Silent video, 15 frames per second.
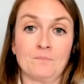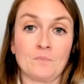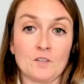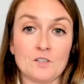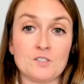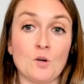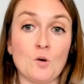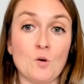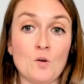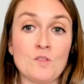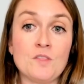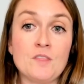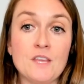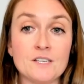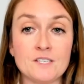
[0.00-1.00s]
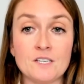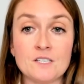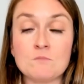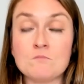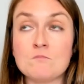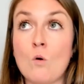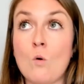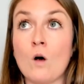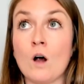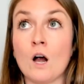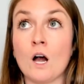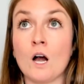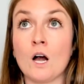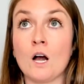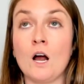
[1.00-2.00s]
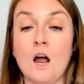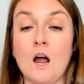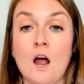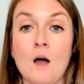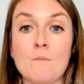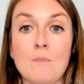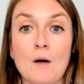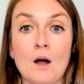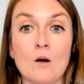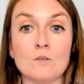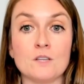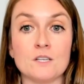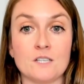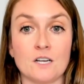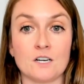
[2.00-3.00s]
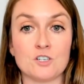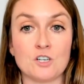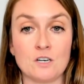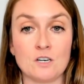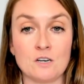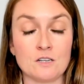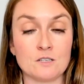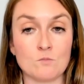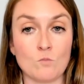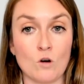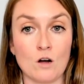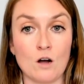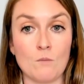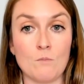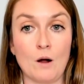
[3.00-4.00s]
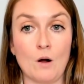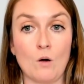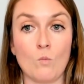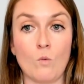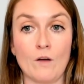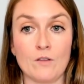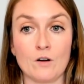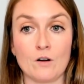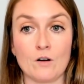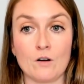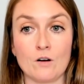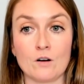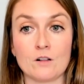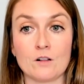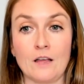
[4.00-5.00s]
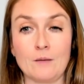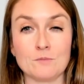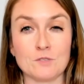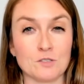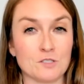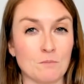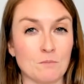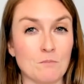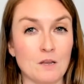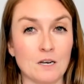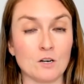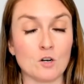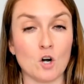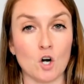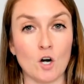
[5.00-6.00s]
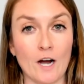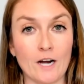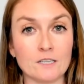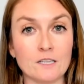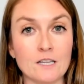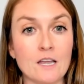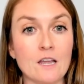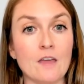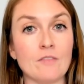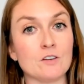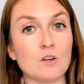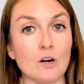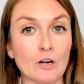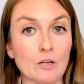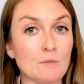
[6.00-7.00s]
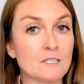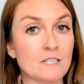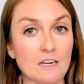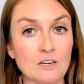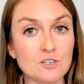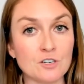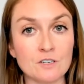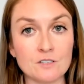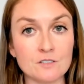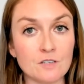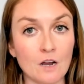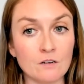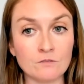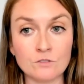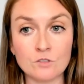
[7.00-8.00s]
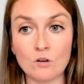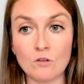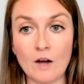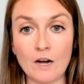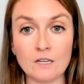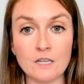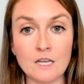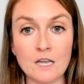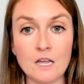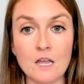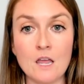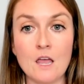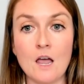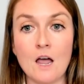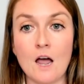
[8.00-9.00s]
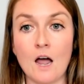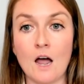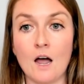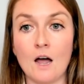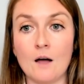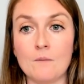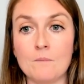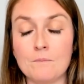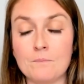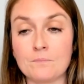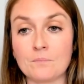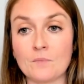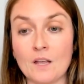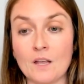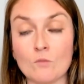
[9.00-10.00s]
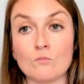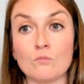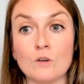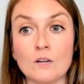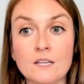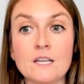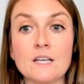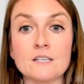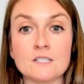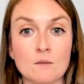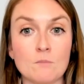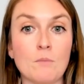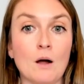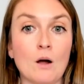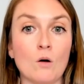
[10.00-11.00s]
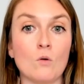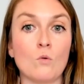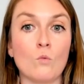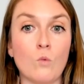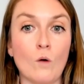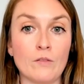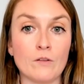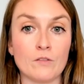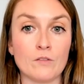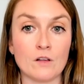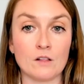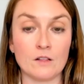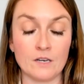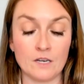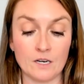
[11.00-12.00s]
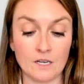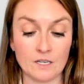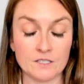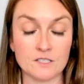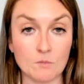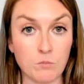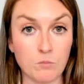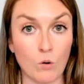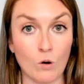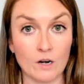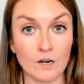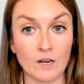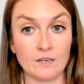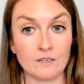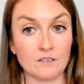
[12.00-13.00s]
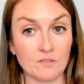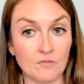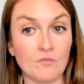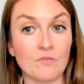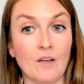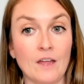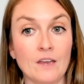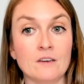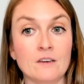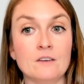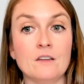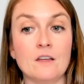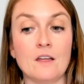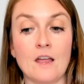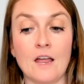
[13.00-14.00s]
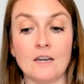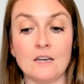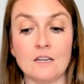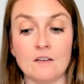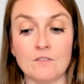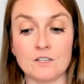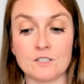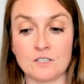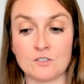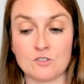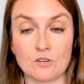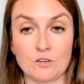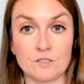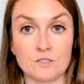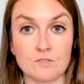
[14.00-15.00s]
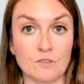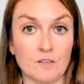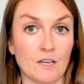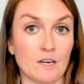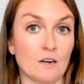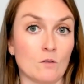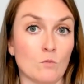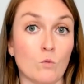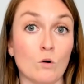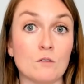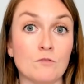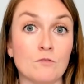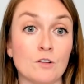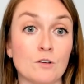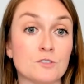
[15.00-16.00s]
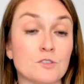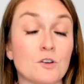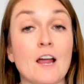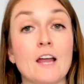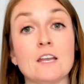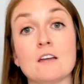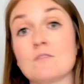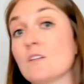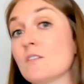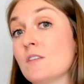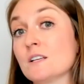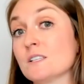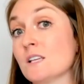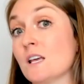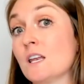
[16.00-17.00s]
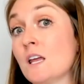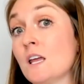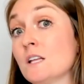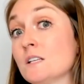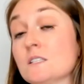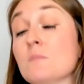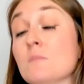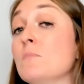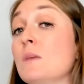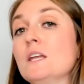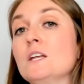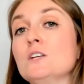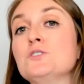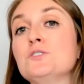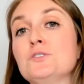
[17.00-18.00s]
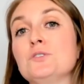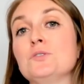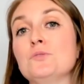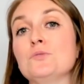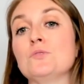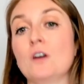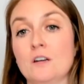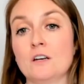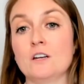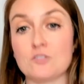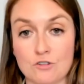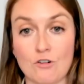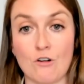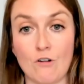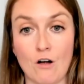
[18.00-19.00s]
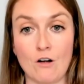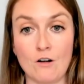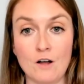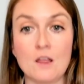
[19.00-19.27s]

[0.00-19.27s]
So this section is more about whether claims are submitted correctly and the documentation is done correctly. It really is about whether the clinic can support and defend any of its insurance related workflows or any of the things that it submitted to an insurer.